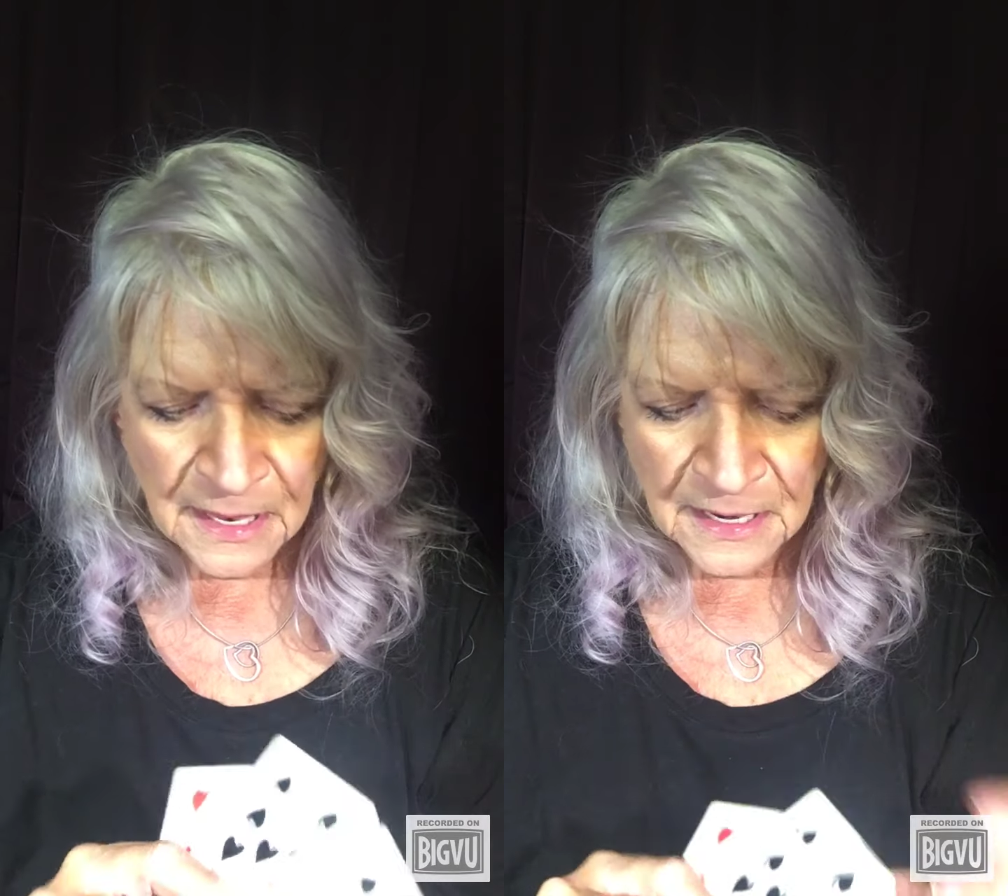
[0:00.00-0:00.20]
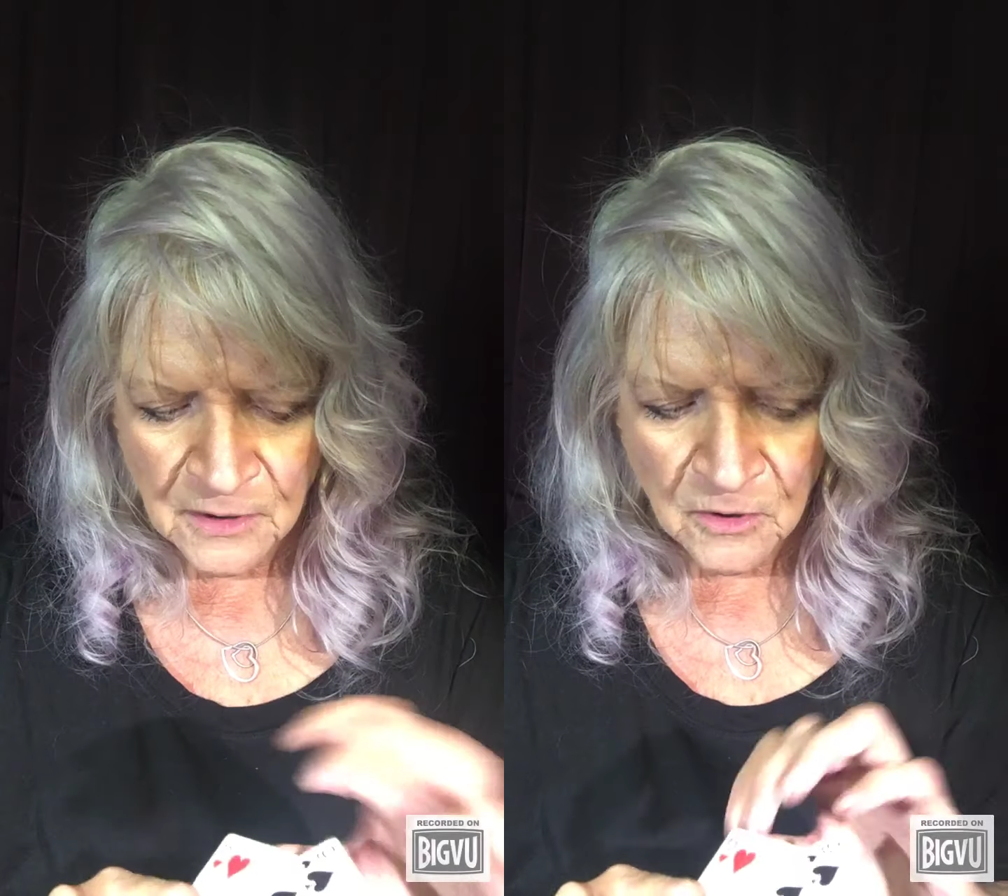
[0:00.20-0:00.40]

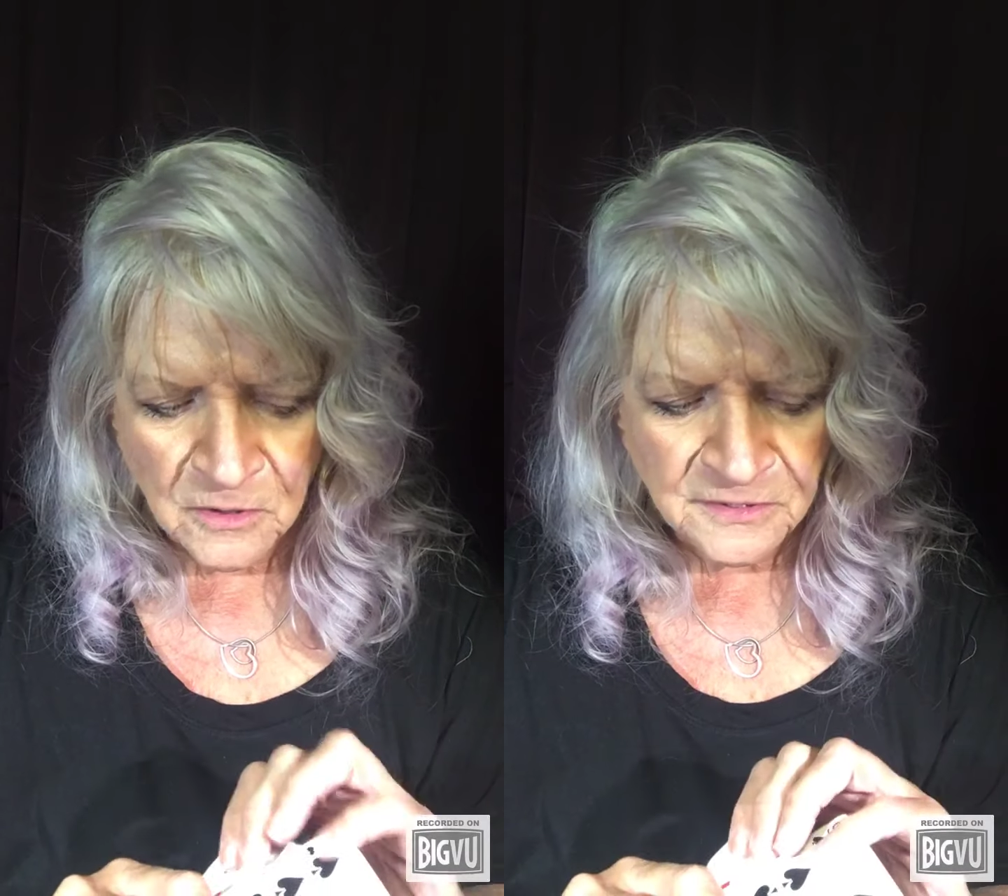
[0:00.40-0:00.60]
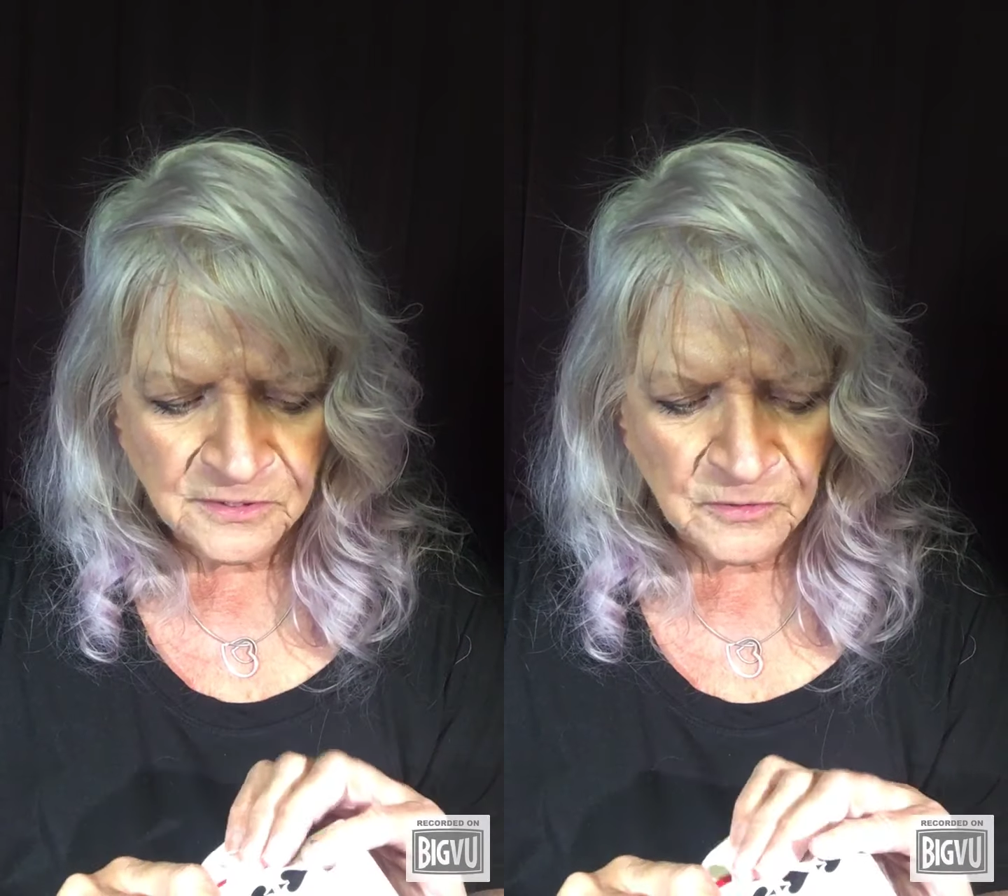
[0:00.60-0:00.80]
It
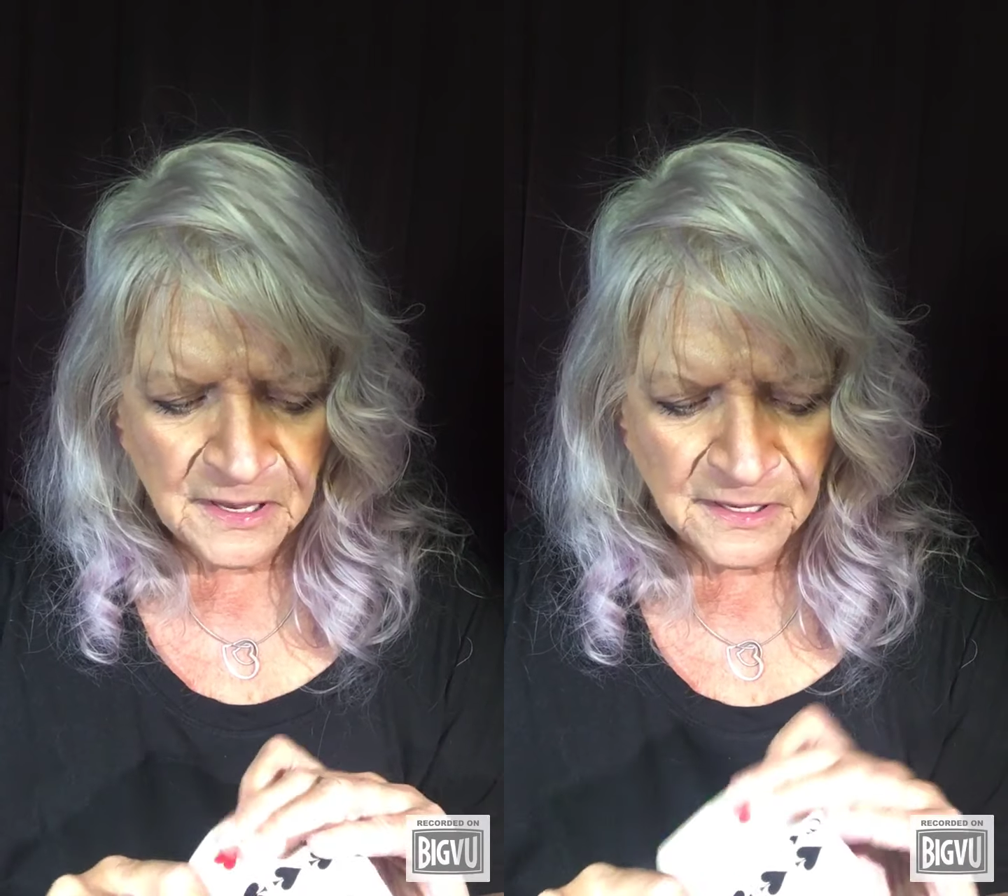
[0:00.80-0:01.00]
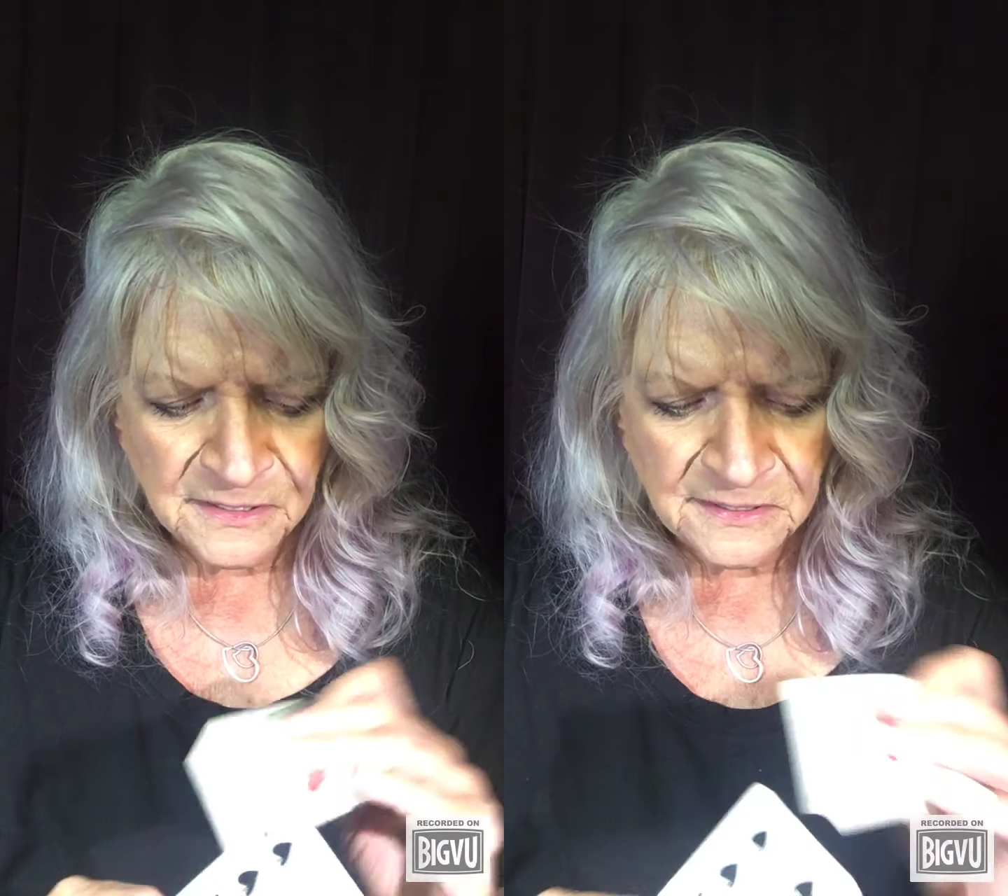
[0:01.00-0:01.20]
also
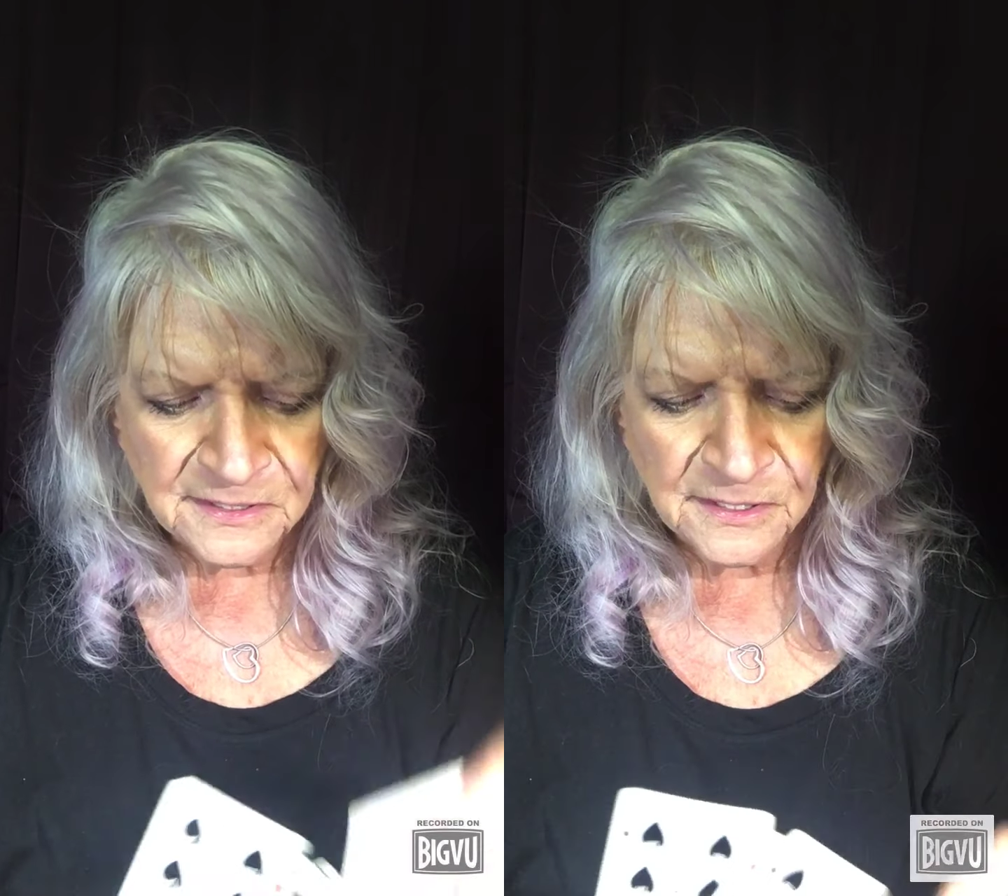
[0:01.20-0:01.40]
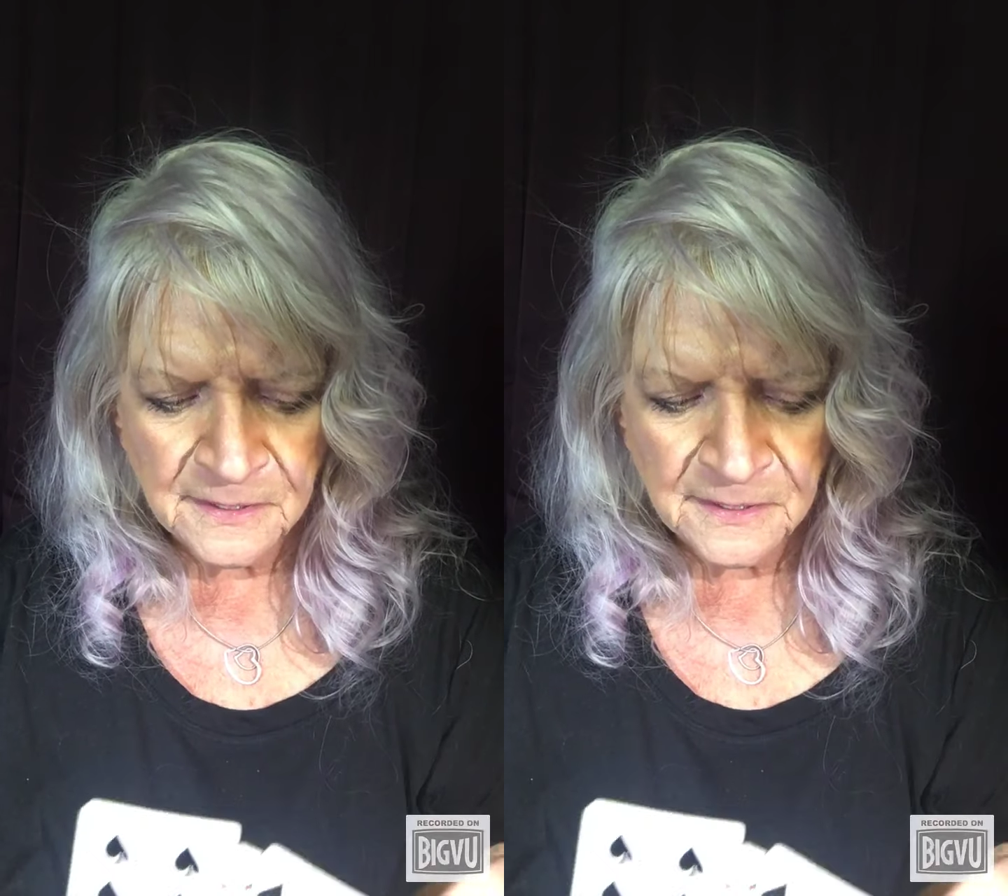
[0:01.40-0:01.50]
has